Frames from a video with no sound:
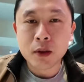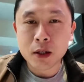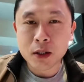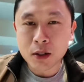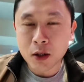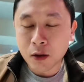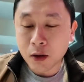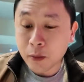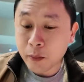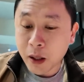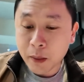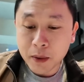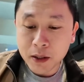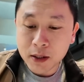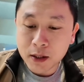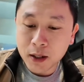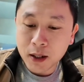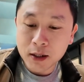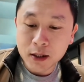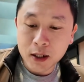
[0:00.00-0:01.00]
The salt and pepper
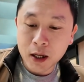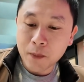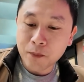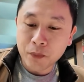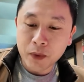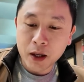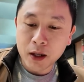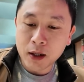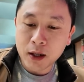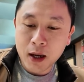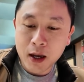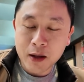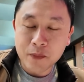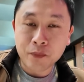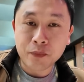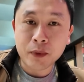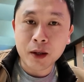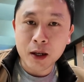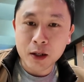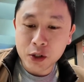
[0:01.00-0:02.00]
seasoning,
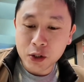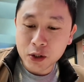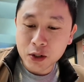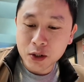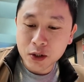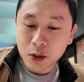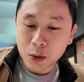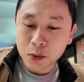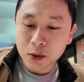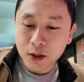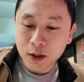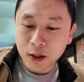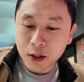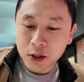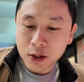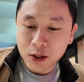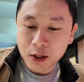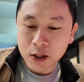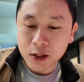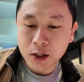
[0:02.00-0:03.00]
again, is just so
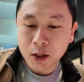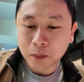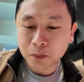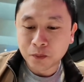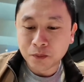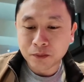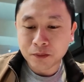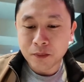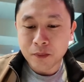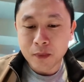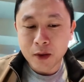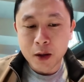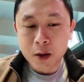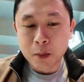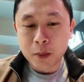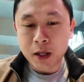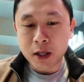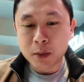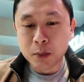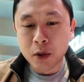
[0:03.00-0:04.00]
delicious.
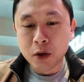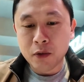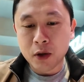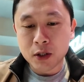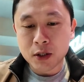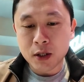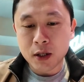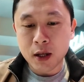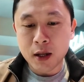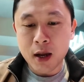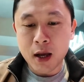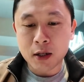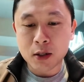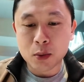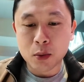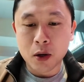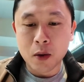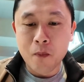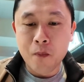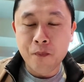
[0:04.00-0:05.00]
Let's move on to the next
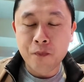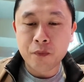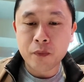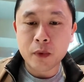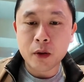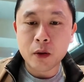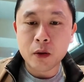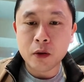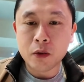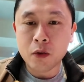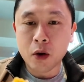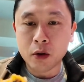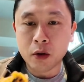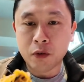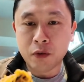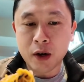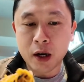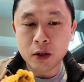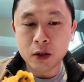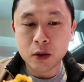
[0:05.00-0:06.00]
one. We've got the
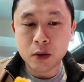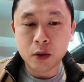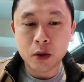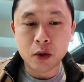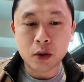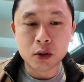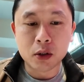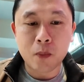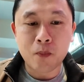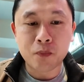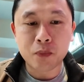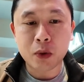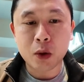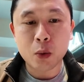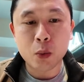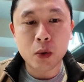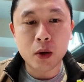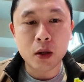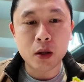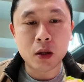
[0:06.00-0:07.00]
fried noodles
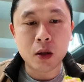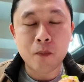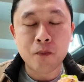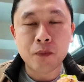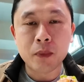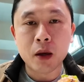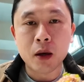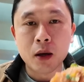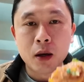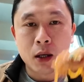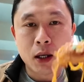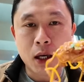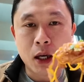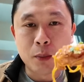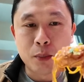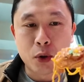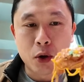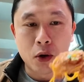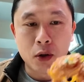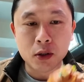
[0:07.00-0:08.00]
with
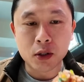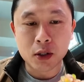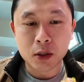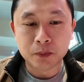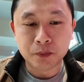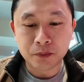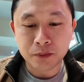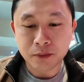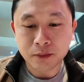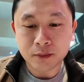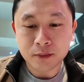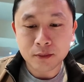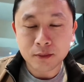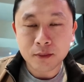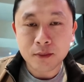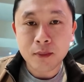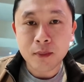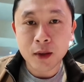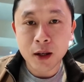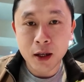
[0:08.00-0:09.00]
king prawns.
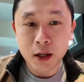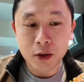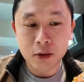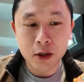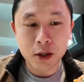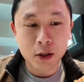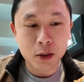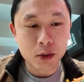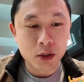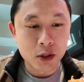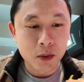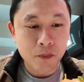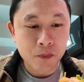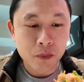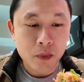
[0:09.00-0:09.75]
Here it goes.